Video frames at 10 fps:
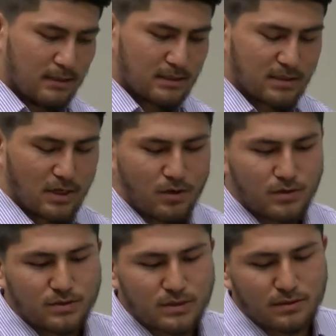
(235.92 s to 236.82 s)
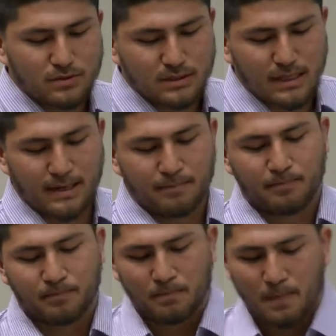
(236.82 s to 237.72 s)
So
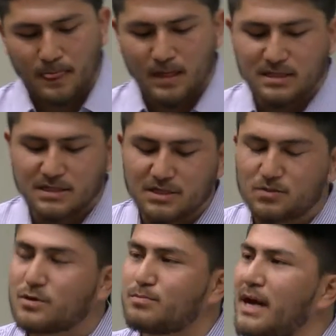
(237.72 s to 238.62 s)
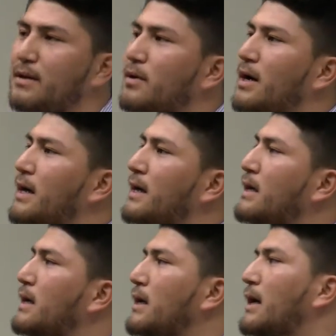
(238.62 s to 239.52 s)
the decision was made by
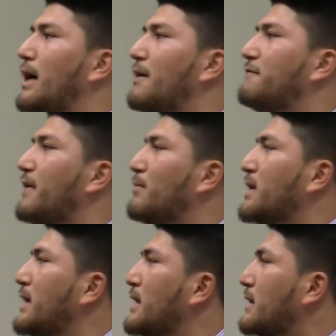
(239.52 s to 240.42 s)
our family